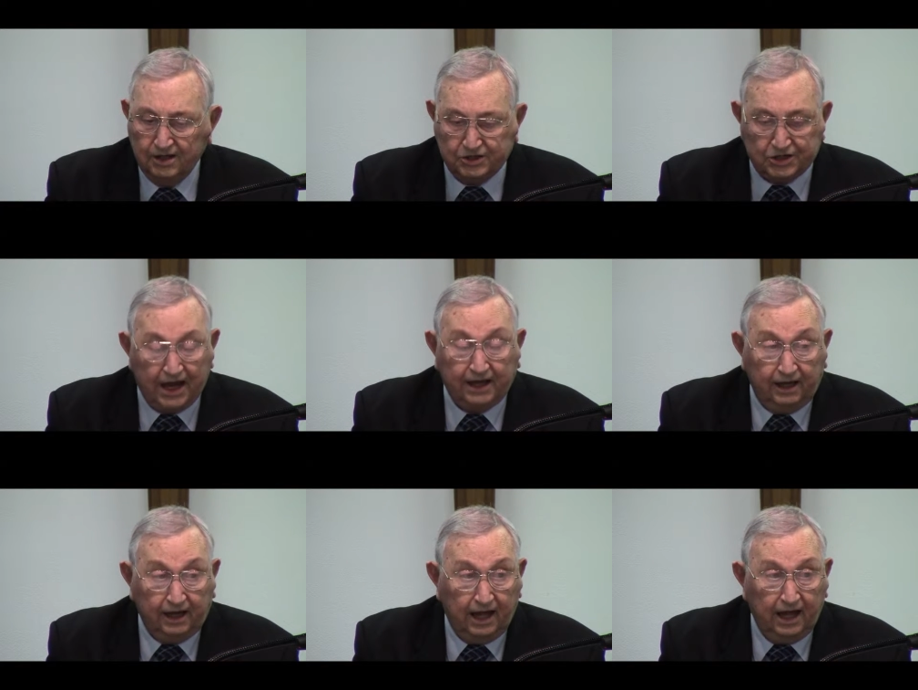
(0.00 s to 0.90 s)

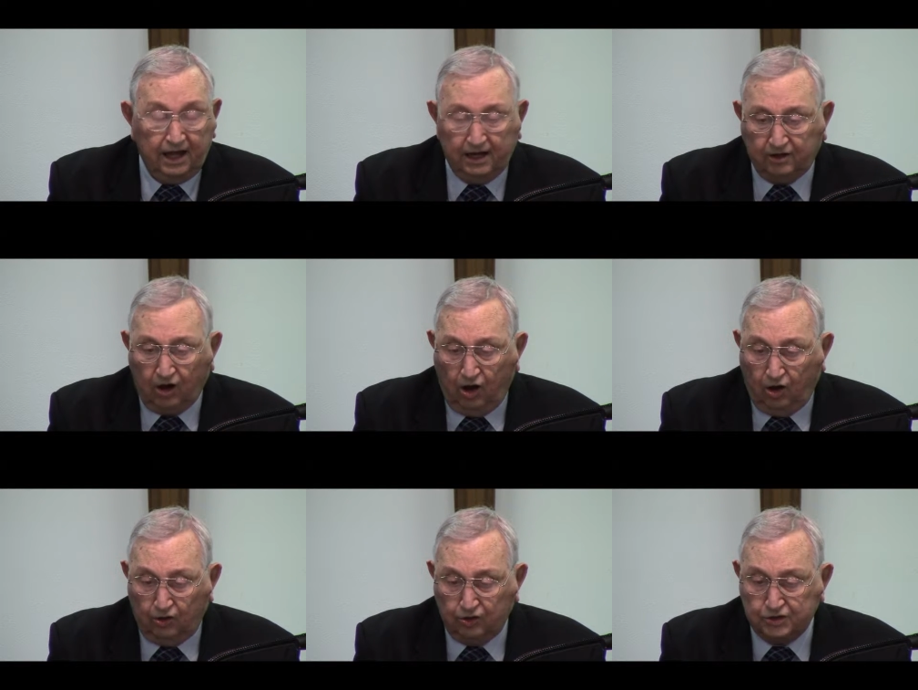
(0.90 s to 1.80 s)
Secondly, it
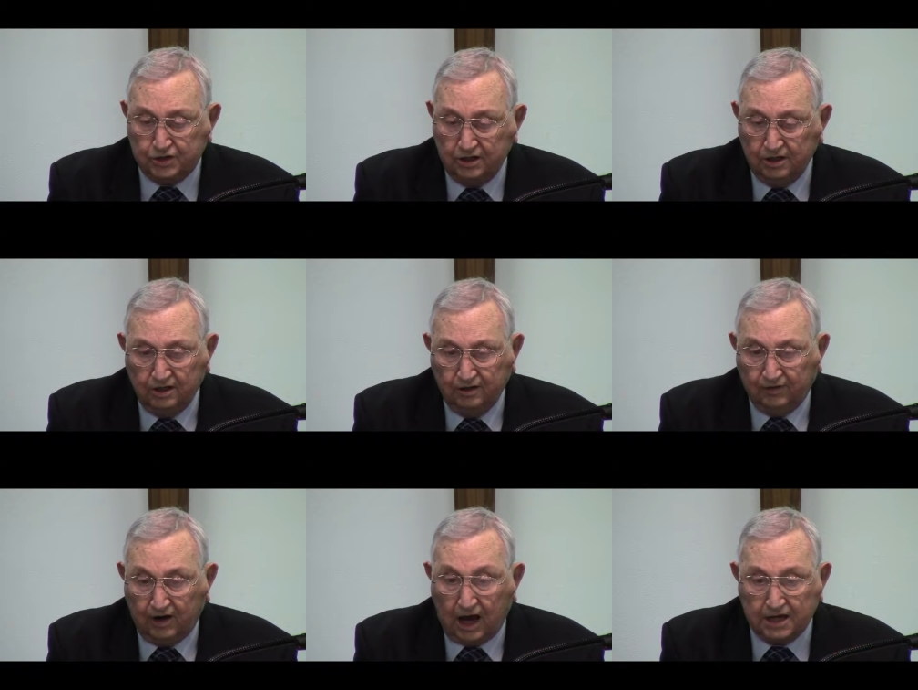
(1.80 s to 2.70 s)
calls for